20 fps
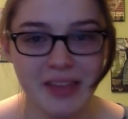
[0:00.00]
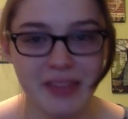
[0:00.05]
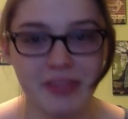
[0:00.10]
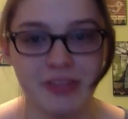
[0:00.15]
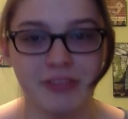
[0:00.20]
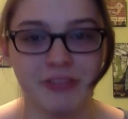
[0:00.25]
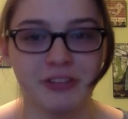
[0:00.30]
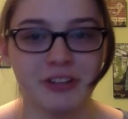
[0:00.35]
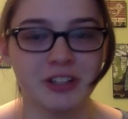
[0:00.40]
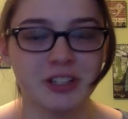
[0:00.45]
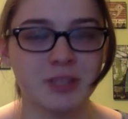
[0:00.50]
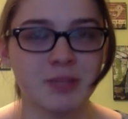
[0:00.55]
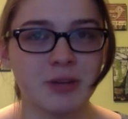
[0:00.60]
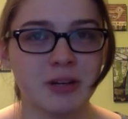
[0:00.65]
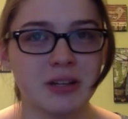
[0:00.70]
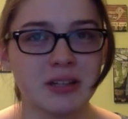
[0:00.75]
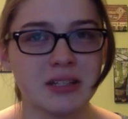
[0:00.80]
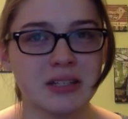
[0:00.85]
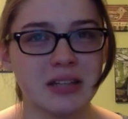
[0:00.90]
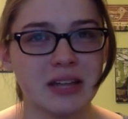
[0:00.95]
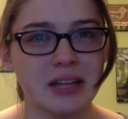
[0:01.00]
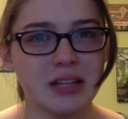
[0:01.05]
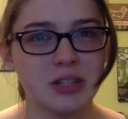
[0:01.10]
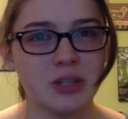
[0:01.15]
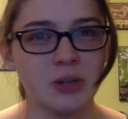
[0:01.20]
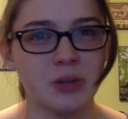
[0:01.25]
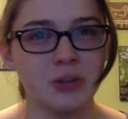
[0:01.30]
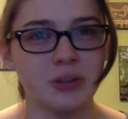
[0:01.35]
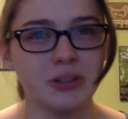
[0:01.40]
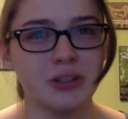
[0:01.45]
the first person I
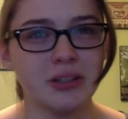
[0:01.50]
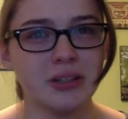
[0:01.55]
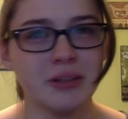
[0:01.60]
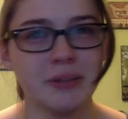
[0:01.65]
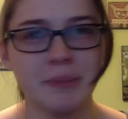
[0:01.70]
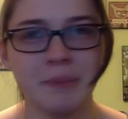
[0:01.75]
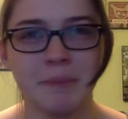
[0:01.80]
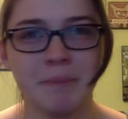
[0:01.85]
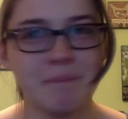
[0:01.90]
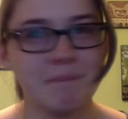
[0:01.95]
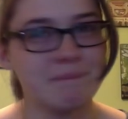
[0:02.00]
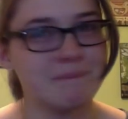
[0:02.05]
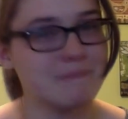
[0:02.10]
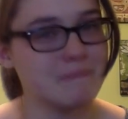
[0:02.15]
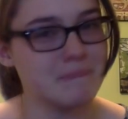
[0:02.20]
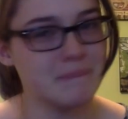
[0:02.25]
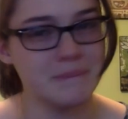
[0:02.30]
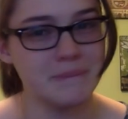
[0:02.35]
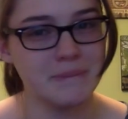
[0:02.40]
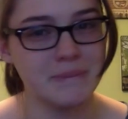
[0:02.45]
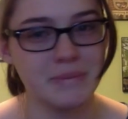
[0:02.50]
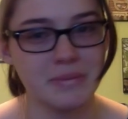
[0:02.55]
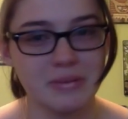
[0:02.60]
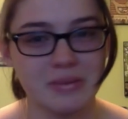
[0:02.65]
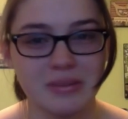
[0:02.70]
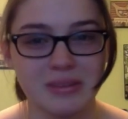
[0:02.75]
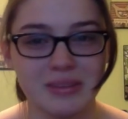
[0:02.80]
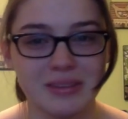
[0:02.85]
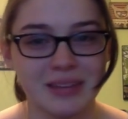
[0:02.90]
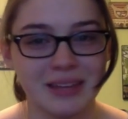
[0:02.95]
told,
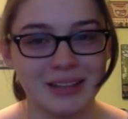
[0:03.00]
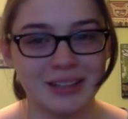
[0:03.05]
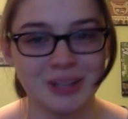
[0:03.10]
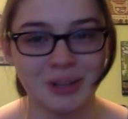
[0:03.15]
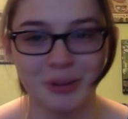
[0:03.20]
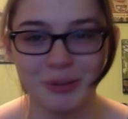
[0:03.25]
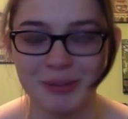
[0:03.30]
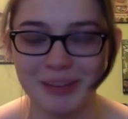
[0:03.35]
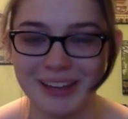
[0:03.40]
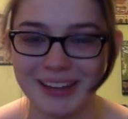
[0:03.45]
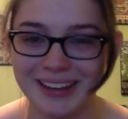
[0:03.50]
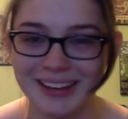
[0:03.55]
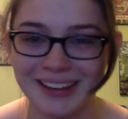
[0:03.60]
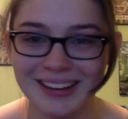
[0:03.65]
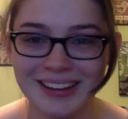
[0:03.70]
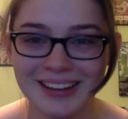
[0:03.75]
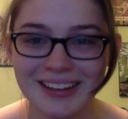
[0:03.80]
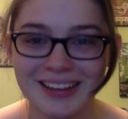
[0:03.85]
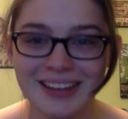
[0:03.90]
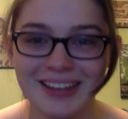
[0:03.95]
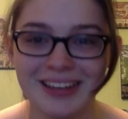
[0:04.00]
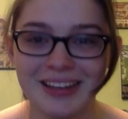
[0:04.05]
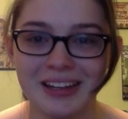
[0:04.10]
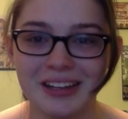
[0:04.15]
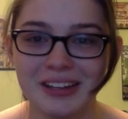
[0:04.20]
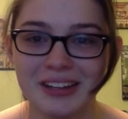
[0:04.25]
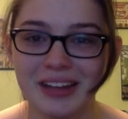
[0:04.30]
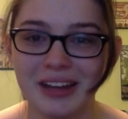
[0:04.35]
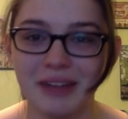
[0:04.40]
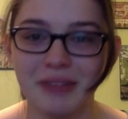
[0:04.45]
they told me
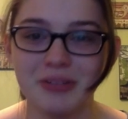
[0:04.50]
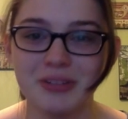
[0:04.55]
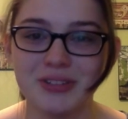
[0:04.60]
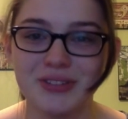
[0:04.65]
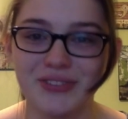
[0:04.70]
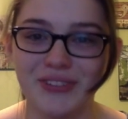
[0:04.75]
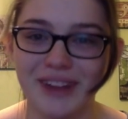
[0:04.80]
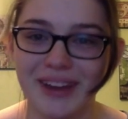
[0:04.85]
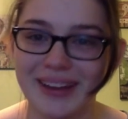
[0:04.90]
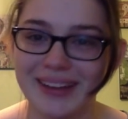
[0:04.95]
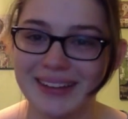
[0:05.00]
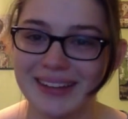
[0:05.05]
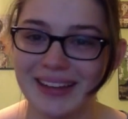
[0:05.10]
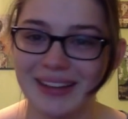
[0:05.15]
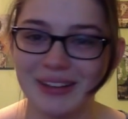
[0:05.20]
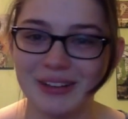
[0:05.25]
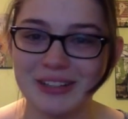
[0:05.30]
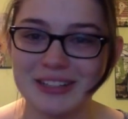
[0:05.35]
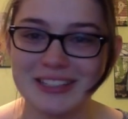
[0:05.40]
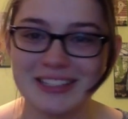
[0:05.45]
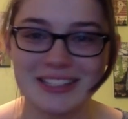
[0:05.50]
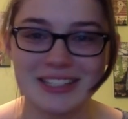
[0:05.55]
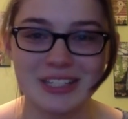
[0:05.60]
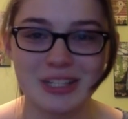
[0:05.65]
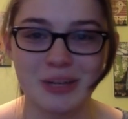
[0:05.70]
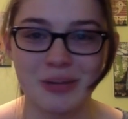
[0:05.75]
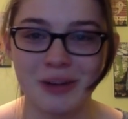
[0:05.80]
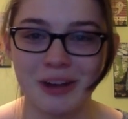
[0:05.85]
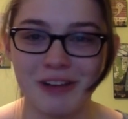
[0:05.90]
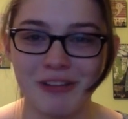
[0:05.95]
that was fine, that it was just
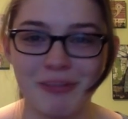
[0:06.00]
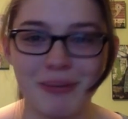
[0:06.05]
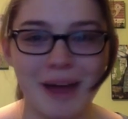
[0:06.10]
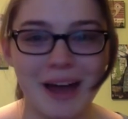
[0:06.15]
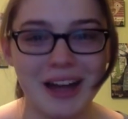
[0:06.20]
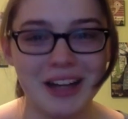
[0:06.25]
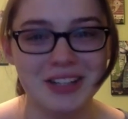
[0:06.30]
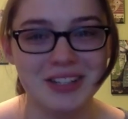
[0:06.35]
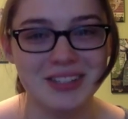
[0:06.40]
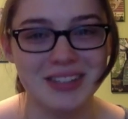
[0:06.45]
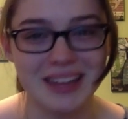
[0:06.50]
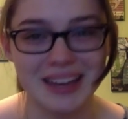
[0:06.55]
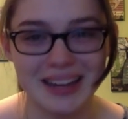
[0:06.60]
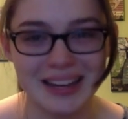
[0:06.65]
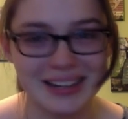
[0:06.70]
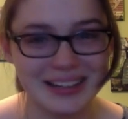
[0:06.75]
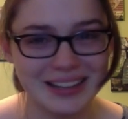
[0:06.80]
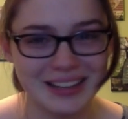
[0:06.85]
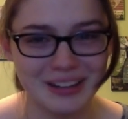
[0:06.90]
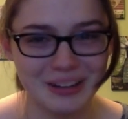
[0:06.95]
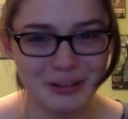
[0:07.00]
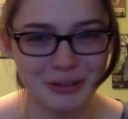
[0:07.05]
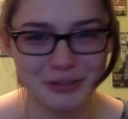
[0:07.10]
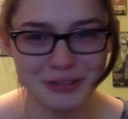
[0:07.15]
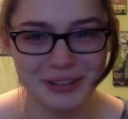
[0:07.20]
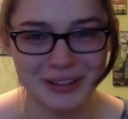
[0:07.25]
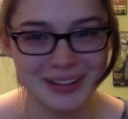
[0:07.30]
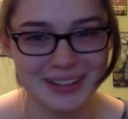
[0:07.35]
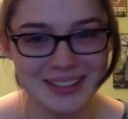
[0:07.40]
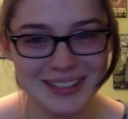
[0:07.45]
a rough patch and that I'd get
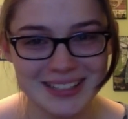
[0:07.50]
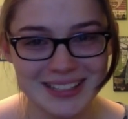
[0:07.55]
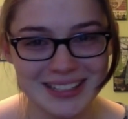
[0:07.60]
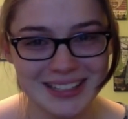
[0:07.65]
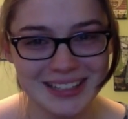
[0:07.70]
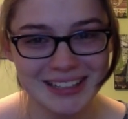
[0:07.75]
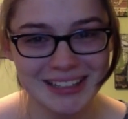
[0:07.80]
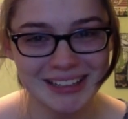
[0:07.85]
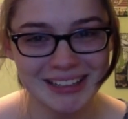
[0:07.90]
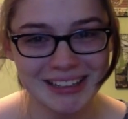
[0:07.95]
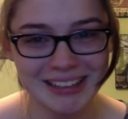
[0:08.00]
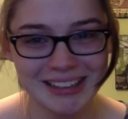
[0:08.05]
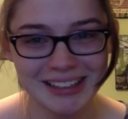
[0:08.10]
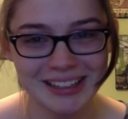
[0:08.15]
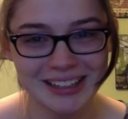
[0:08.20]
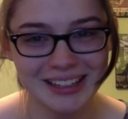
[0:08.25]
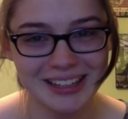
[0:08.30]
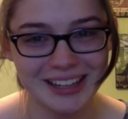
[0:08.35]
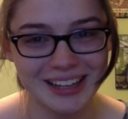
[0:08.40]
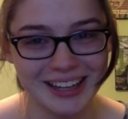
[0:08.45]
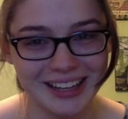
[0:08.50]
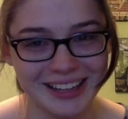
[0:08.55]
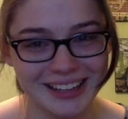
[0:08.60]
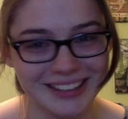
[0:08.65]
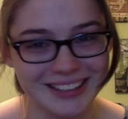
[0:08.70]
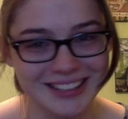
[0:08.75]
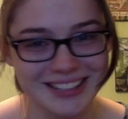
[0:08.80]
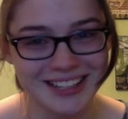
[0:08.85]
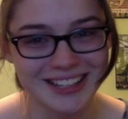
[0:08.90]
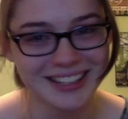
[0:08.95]
over it.
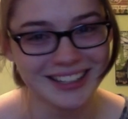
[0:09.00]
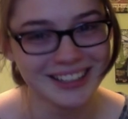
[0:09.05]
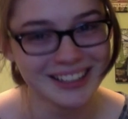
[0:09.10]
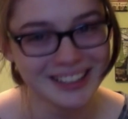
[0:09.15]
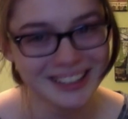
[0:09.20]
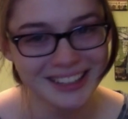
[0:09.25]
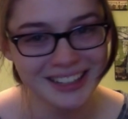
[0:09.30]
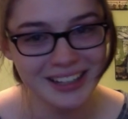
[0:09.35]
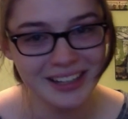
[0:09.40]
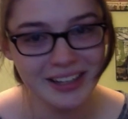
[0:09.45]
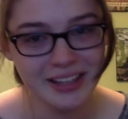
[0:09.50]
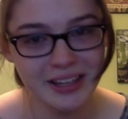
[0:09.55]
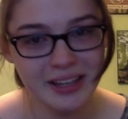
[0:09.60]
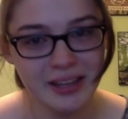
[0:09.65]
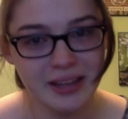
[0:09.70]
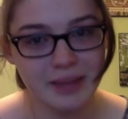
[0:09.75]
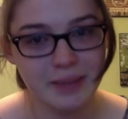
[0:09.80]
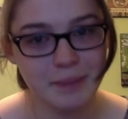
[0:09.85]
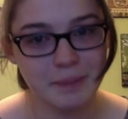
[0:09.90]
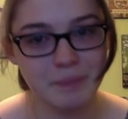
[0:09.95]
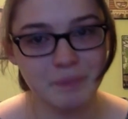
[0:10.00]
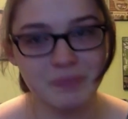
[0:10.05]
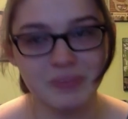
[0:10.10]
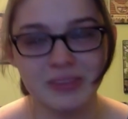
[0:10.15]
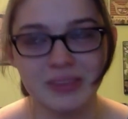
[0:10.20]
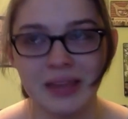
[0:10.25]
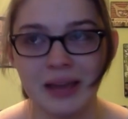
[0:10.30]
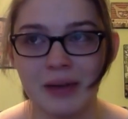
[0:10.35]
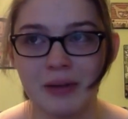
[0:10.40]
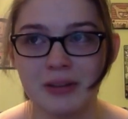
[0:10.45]
And
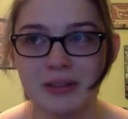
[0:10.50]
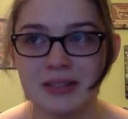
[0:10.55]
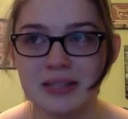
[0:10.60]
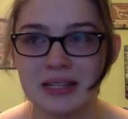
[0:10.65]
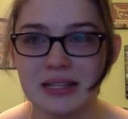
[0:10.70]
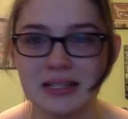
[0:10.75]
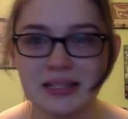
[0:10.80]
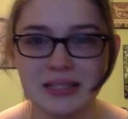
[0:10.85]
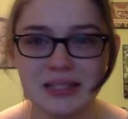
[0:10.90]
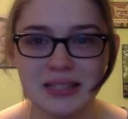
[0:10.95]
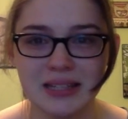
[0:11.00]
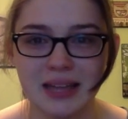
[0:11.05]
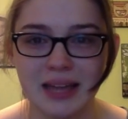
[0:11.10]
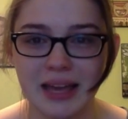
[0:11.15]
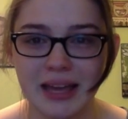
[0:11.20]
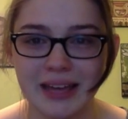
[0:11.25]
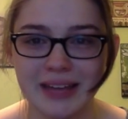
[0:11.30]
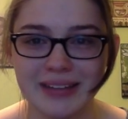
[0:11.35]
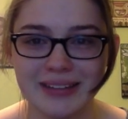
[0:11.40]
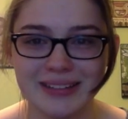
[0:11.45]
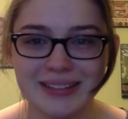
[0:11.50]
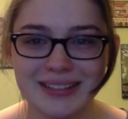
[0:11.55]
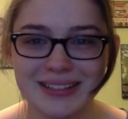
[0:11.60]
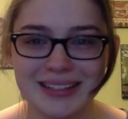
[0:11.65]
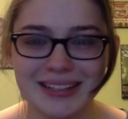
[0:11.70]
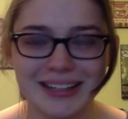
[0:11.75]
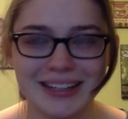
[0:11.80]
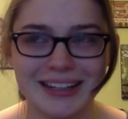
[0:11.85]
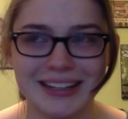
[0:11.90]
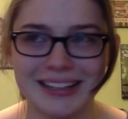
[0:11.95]
that was it. And
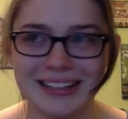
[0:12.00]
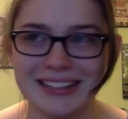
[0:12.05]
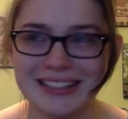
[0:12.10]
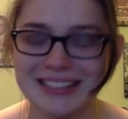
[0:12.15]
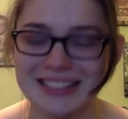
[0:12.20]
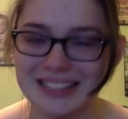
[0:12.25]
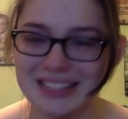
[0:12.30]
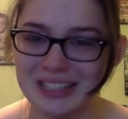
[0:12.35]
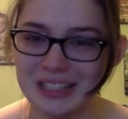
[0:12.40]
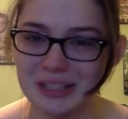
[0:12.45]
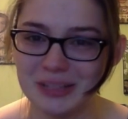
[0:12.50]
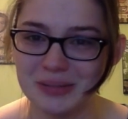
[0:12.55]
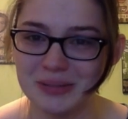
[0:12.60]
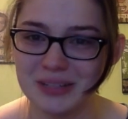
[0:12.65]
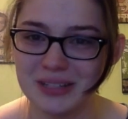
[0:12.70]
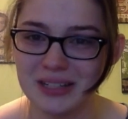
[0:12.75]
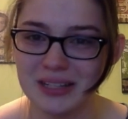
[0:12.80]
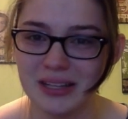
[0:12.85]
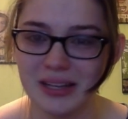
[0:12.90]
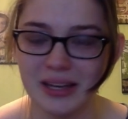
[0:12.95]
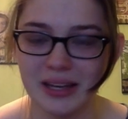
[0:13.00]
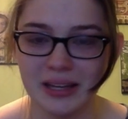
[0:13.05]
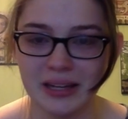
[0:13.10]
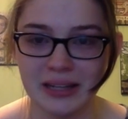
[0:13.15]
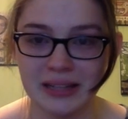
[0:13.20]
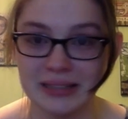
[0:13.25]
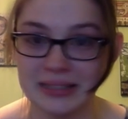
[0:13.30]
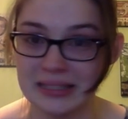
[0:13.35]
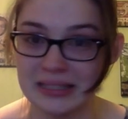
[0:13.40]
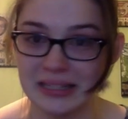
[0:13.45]
it continued, and
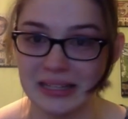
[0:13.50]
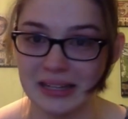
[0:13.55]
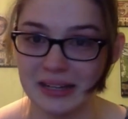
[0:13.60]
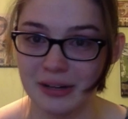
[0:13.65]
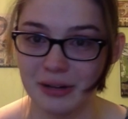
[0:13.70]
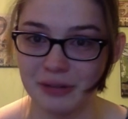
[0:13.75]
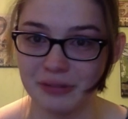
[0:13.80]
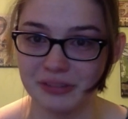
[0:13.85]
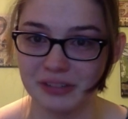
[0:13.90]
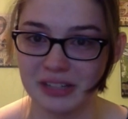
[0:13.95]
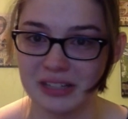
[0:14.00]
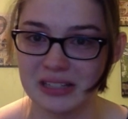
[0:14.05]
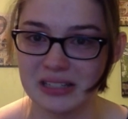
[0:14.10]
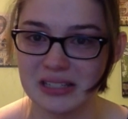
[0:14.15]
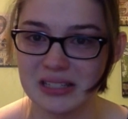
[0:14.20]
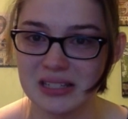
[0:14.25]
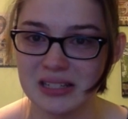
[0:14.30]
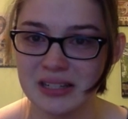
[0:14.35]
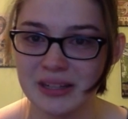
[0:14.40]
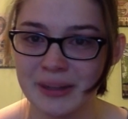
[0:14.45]
I didn't get over it.